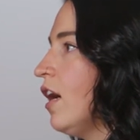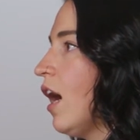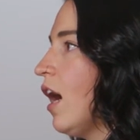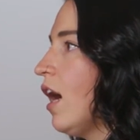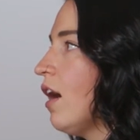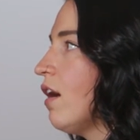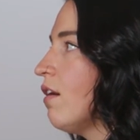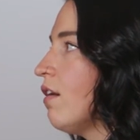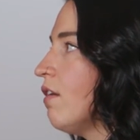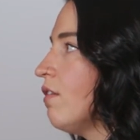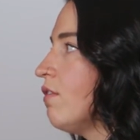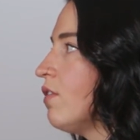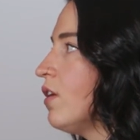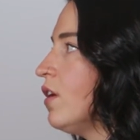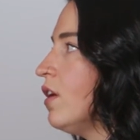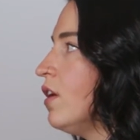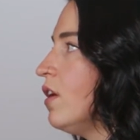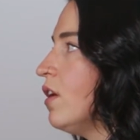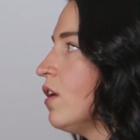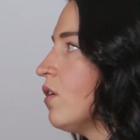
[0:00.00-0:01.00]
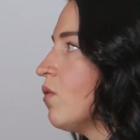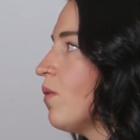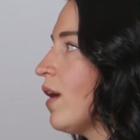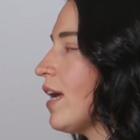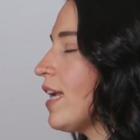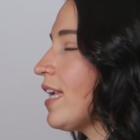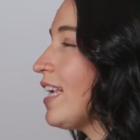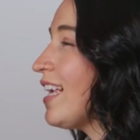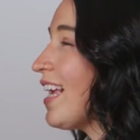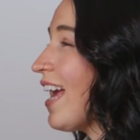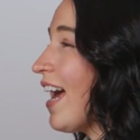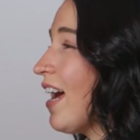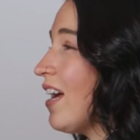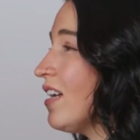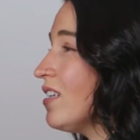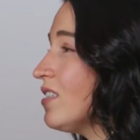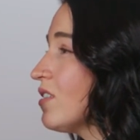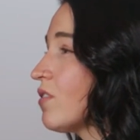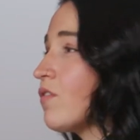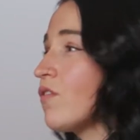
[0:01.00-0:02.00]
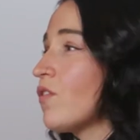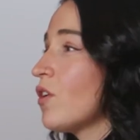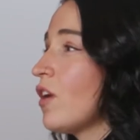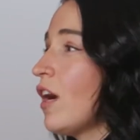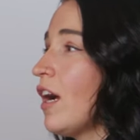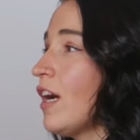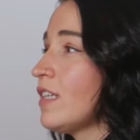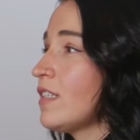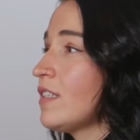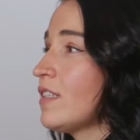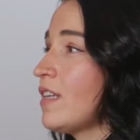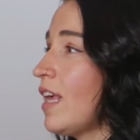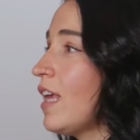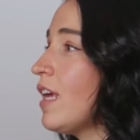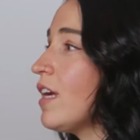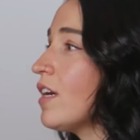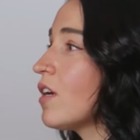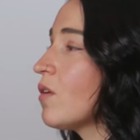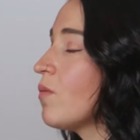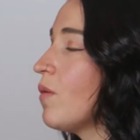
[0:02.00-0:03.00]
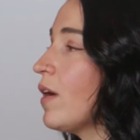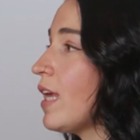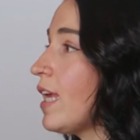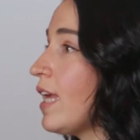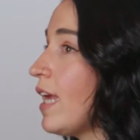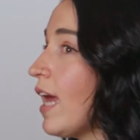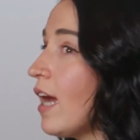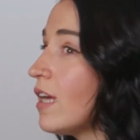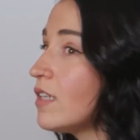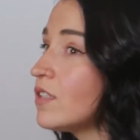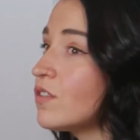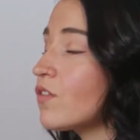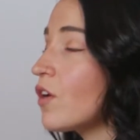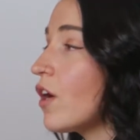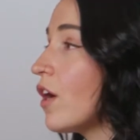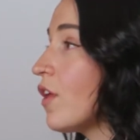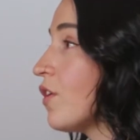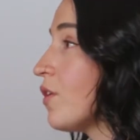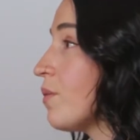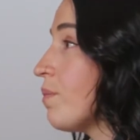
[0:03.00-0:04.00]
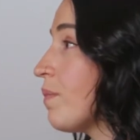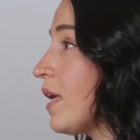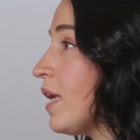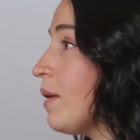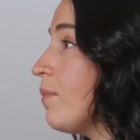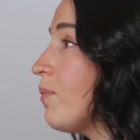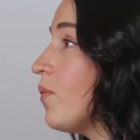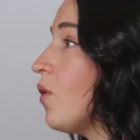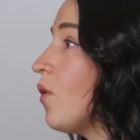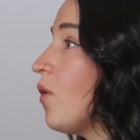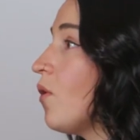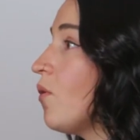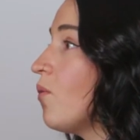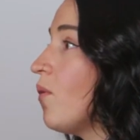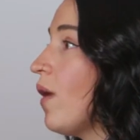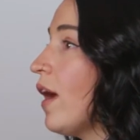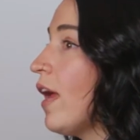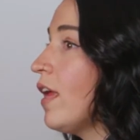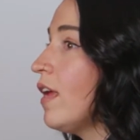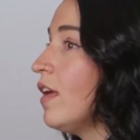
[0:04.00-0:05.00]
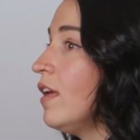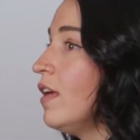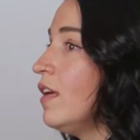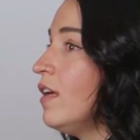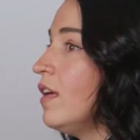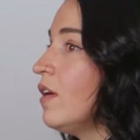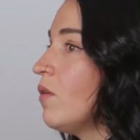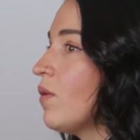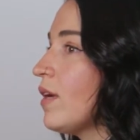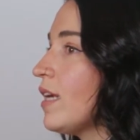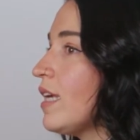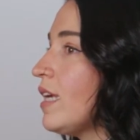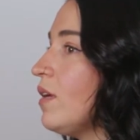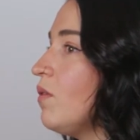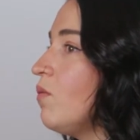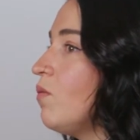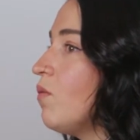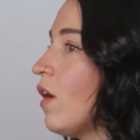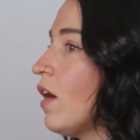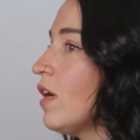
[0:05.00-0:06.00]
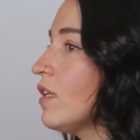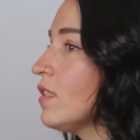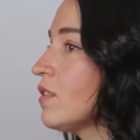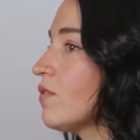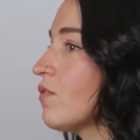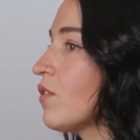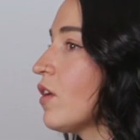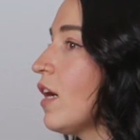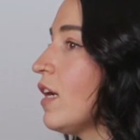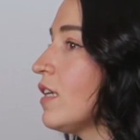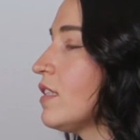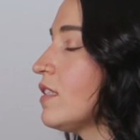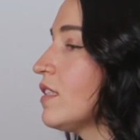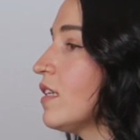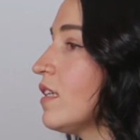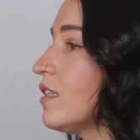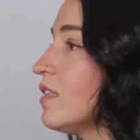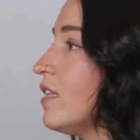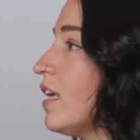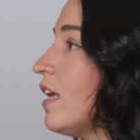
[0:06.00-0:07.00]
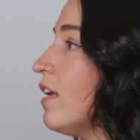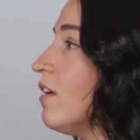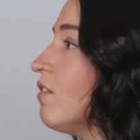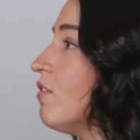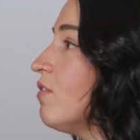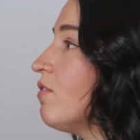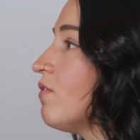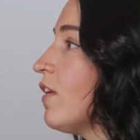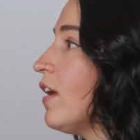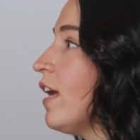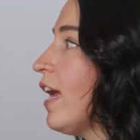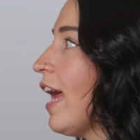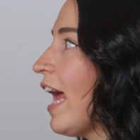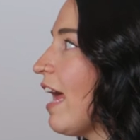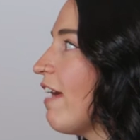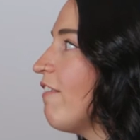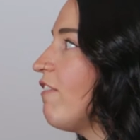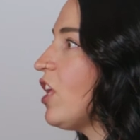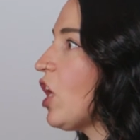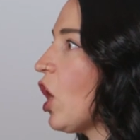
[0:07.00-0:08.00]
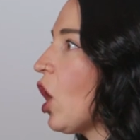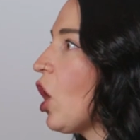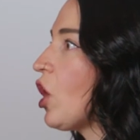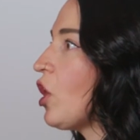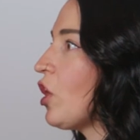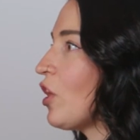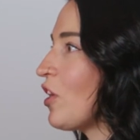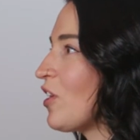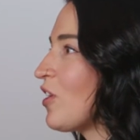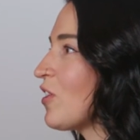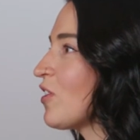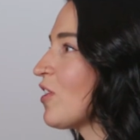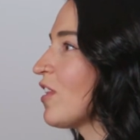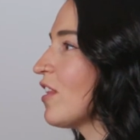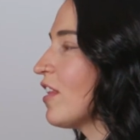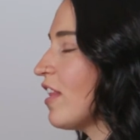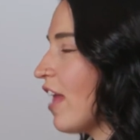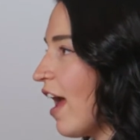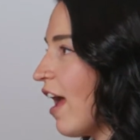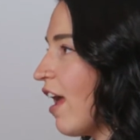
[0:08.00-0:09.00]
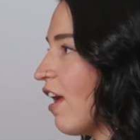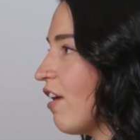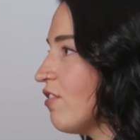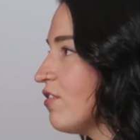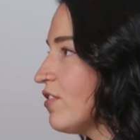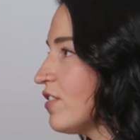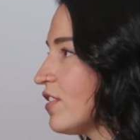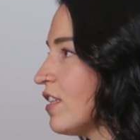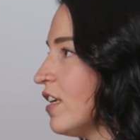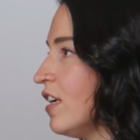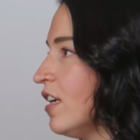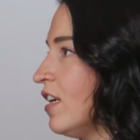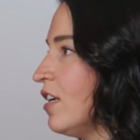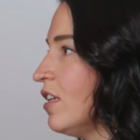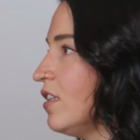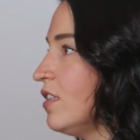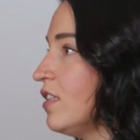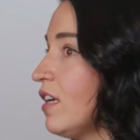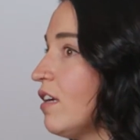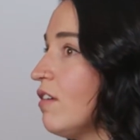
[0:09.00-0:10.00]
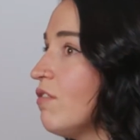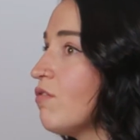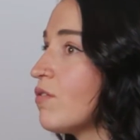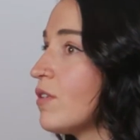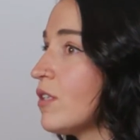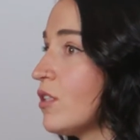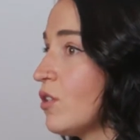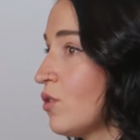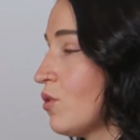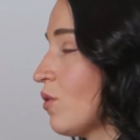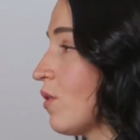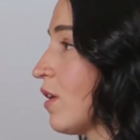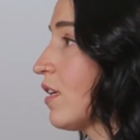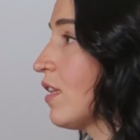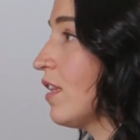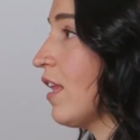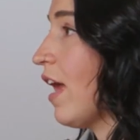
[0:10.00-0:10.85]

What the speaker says: of what he has for us here, what he has for other people, what he wants for us to live heaven on earth lives, live restored